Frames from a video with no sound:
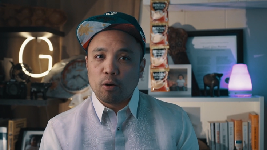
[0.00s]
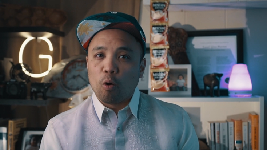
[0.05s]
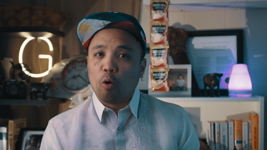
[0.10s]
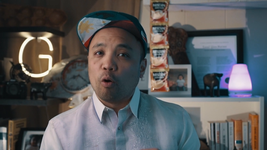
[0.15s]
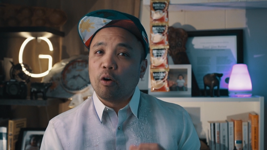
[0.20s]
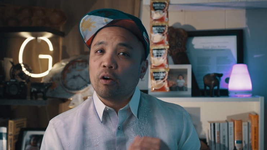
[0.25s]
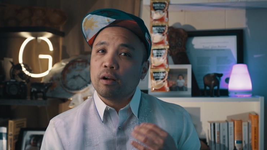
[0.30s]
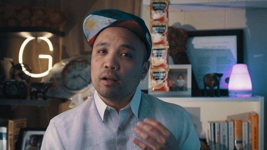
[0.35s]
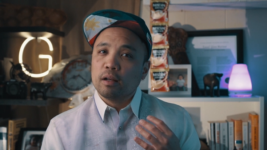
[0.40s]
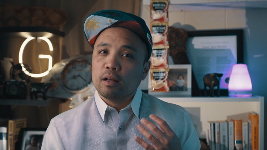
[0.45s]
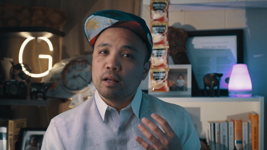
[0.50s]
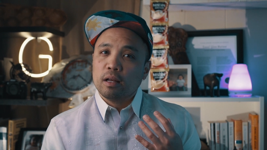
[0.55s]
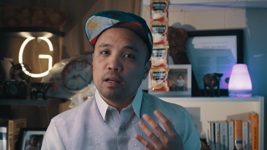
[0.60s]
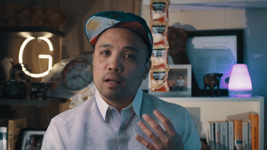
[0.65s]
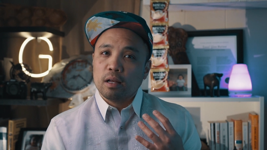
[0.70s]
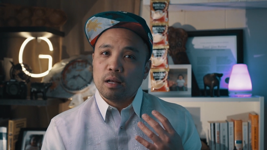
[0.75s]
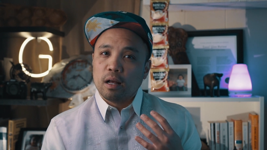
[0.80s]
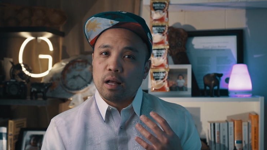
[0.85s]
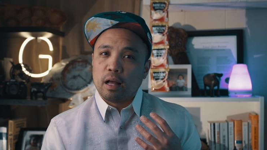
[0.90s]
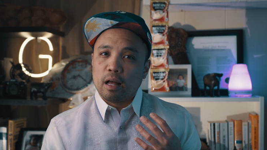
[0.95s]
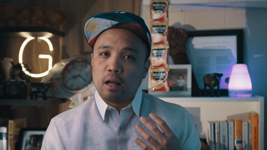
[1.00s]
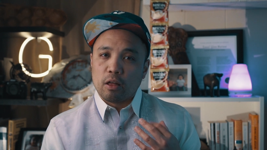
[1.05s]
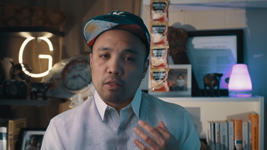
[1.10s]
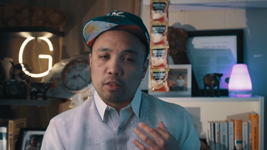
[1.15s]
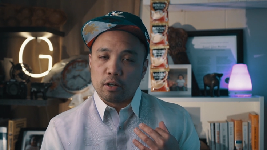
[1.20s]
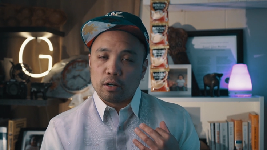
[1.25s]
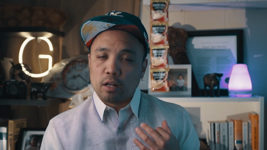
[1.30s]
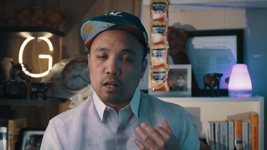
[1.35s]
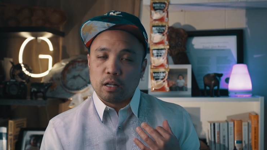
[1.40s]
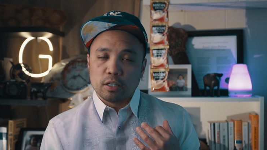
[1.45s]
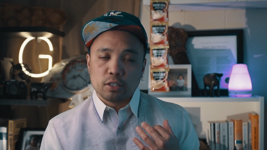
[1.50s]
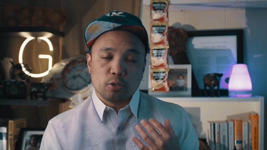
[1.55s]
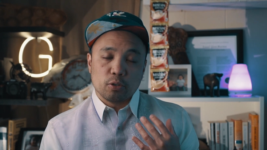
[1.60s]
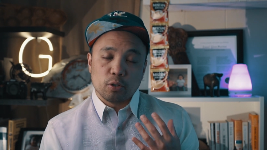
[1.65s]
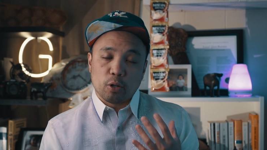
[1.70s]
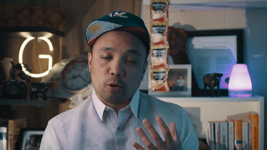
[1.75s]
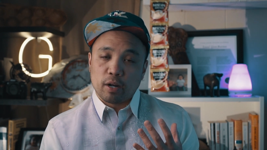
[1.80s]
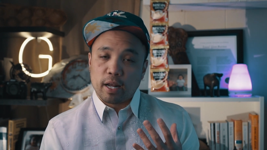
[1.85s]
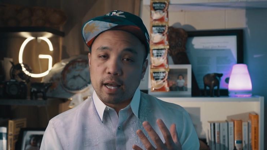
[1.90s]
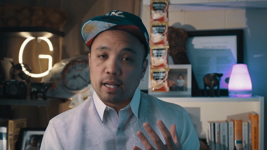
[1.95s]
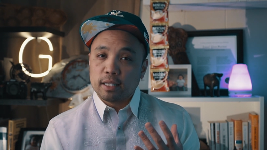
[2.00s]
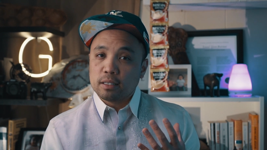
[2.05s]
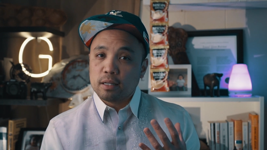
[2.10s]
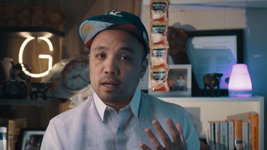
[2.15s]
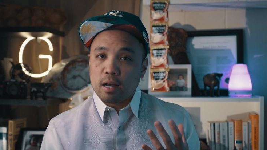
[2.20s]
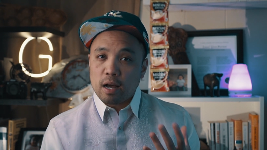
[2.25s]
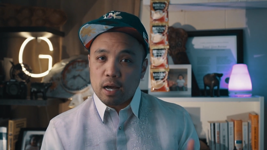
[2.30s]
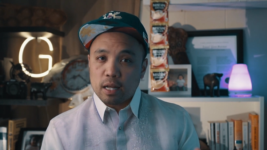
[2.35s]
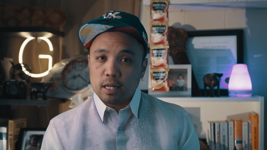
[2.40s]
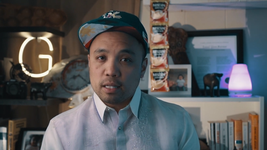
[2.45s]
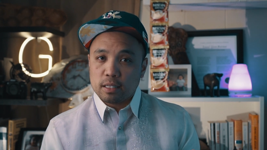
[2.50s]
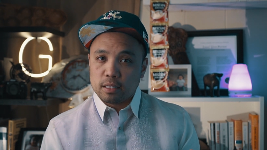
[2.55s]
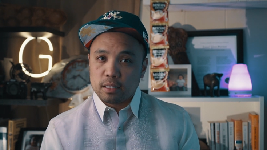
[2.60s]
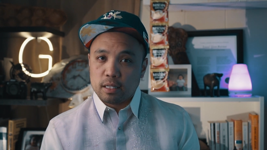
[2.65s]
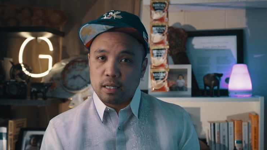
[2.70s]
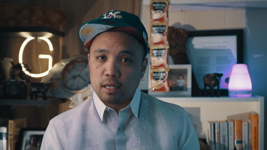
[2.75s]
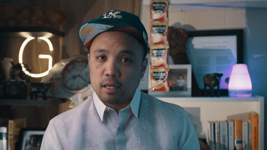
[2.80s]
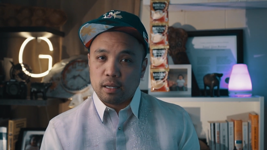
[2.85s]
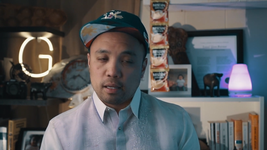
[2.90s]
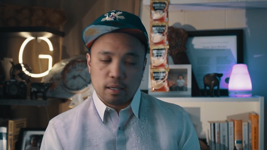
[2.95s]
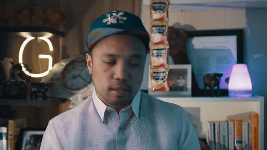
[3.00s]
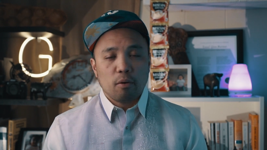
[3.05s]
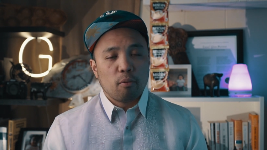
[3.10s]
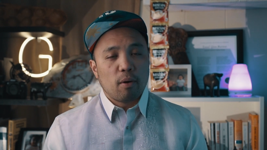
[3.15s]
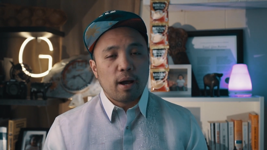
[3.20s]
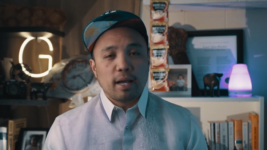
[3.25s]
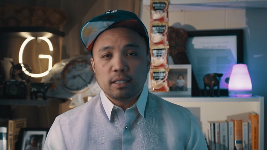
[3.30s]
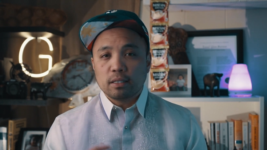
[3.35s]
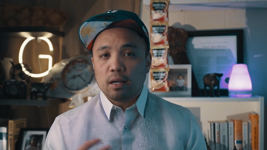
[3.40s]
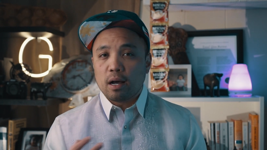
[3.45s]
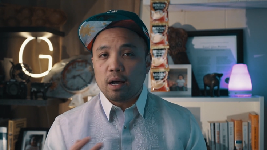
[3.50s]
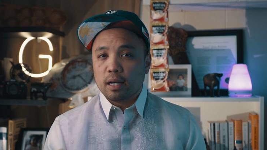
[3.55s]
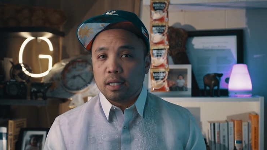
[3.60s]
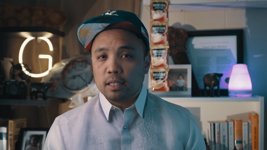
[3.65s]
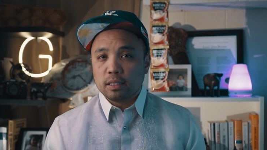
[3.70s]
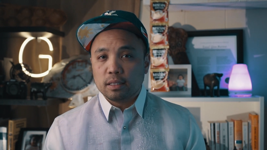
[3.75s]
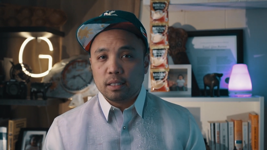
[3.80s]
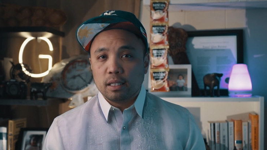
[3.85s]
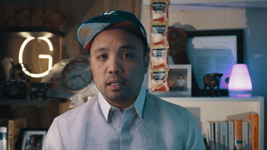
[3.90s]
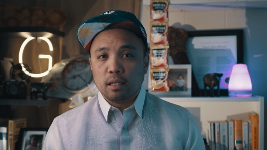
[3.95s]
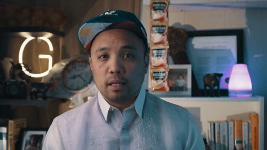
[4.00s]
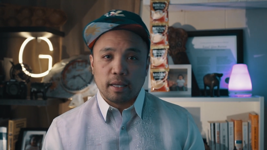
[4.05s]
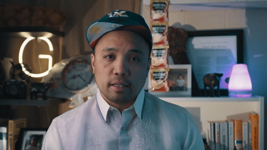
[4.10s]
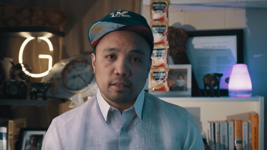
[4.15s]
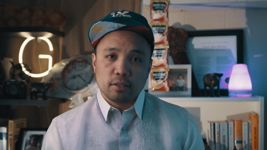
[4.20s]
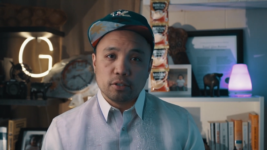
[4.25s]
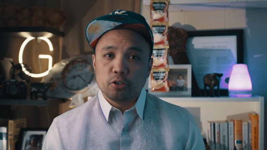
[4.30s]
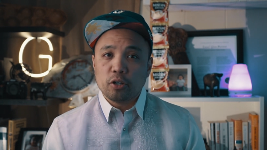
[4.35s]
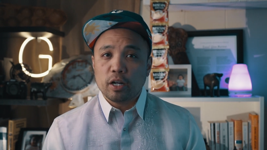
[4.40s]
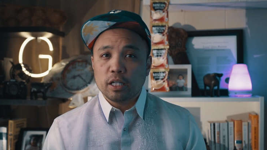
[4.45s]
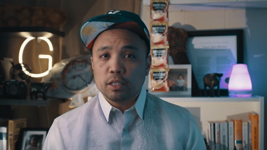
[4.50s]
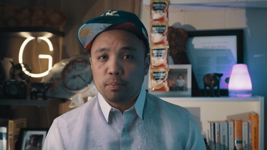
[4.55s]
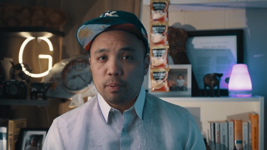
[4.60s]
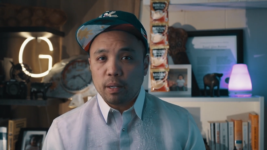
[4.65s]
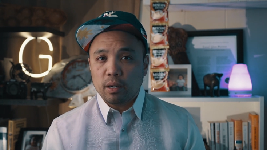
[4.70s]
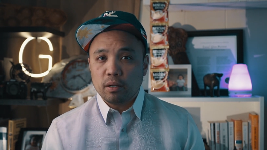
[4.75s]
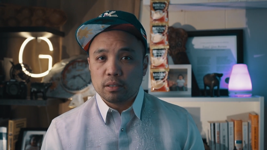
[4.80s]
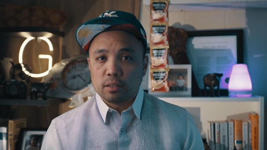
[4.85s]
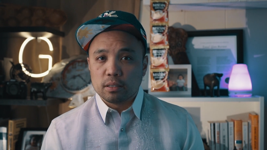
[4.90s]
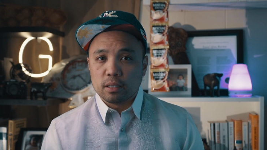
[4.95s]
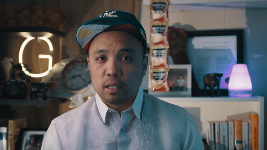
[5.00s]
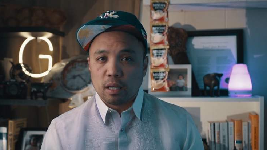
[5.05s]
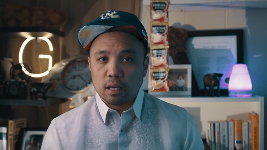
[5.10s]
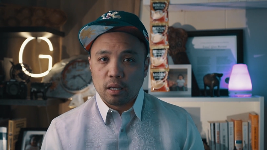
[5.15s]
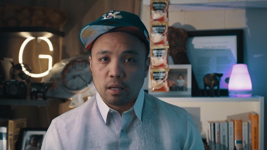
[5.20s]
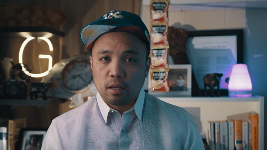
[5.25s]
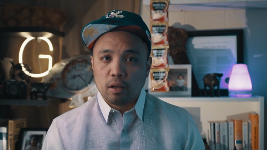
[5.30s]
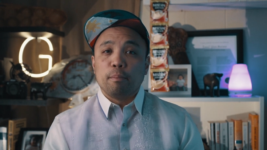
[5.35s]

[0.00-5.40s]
or other also known as honesty. Why is honesty linked to transparency?